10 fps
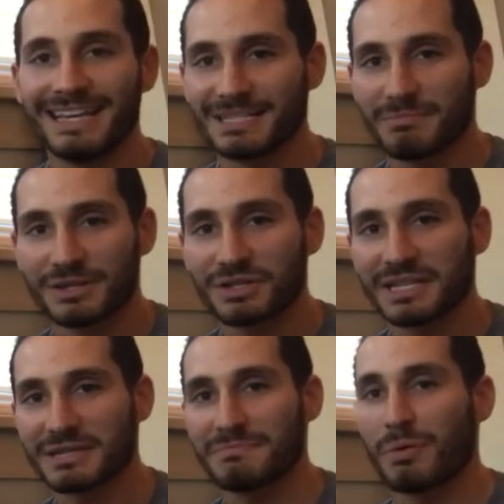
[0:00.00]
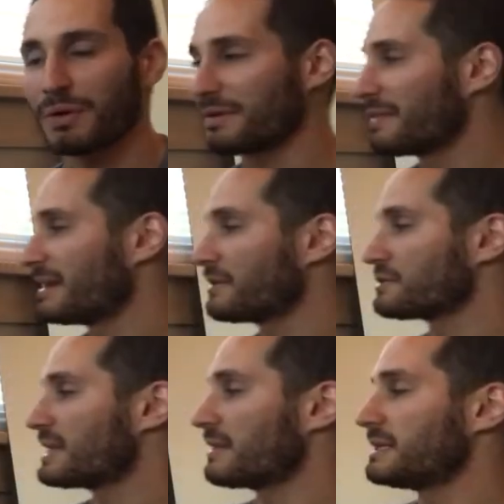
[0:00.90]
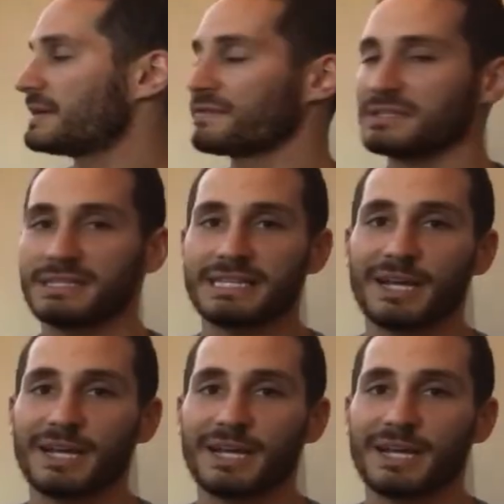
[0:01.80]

is much less important than understanding the differences